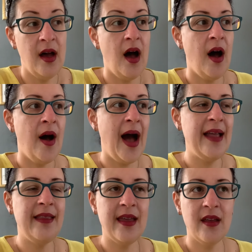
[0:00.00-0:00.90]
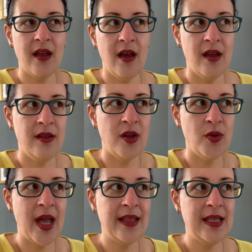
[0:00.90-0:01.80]
I think the
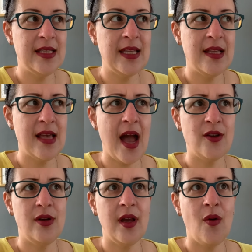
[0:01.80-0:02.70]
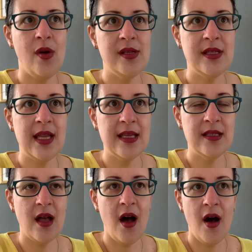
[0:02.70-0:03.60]
United States actually calls this
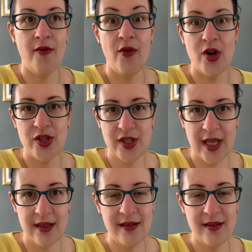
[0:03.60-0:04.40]
worsted.